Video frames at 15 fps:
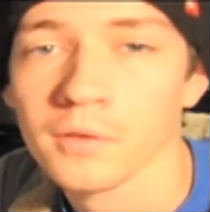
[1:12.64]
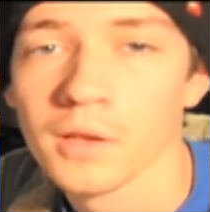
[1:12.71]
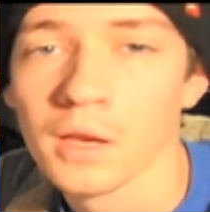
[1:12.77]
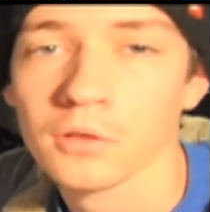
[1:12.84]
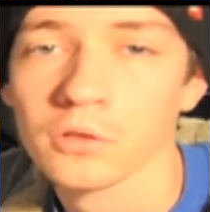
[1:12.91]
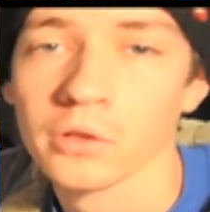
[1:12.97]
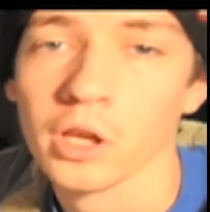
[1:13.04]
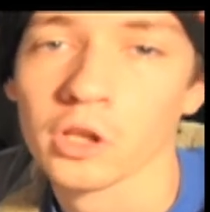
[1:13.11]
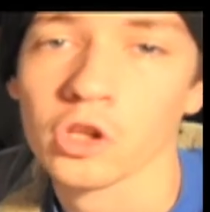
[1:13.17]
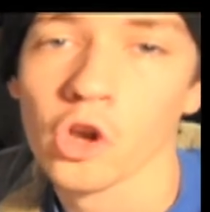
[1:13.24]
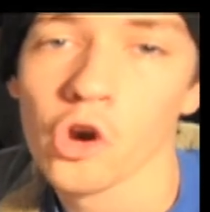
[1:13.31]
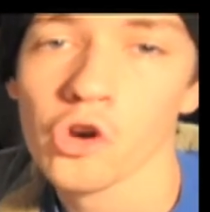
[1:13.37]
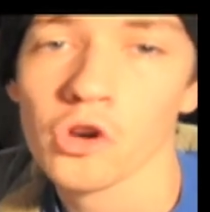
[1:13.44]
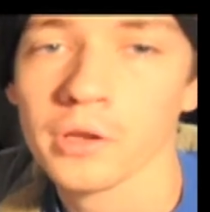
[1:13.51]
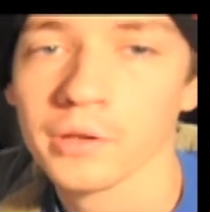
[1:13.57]
is actually a
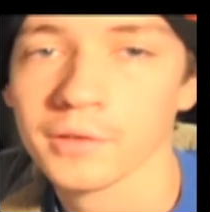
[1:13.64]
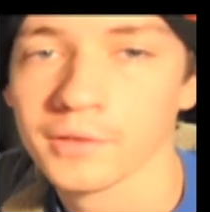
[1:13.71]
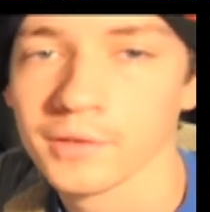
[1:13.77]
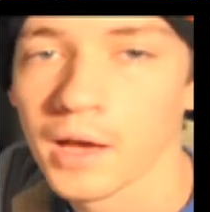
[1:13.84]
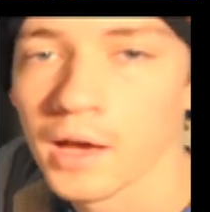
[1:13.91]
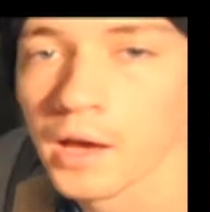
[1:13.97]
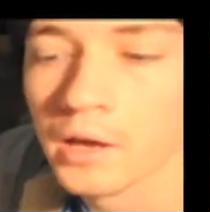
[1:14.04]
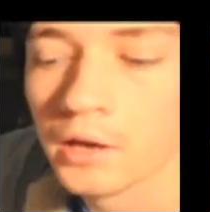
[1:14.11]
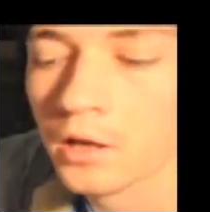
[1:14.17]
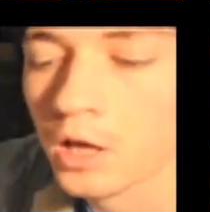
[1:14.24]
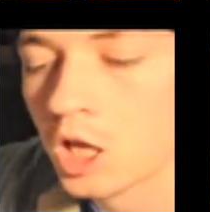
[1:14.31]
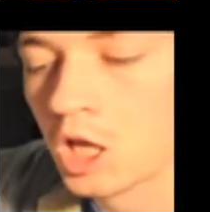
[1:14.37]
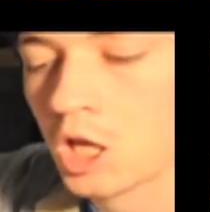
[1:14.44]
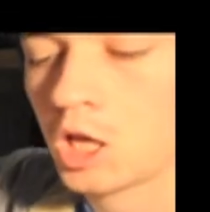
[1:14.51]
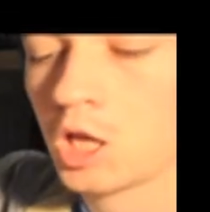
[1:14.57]
curtain inside
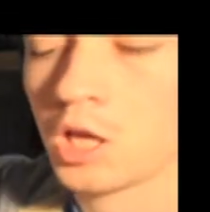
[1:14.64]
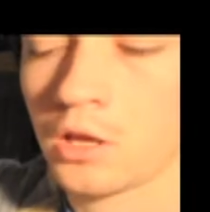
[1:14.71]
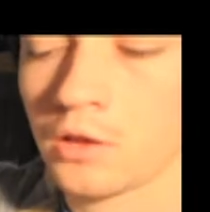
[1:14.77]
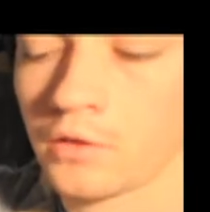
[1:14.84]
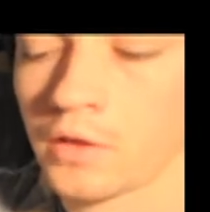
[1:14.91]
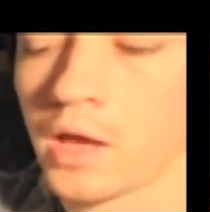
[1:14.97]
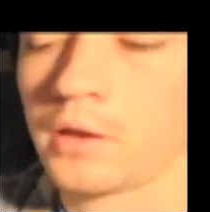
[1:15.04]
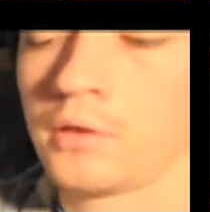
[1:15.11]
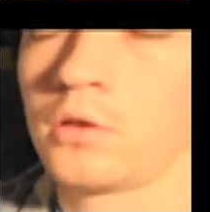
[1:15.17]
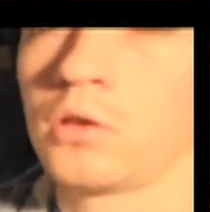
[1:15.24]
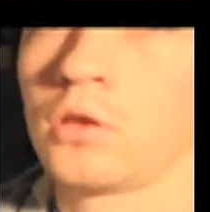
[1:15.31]
that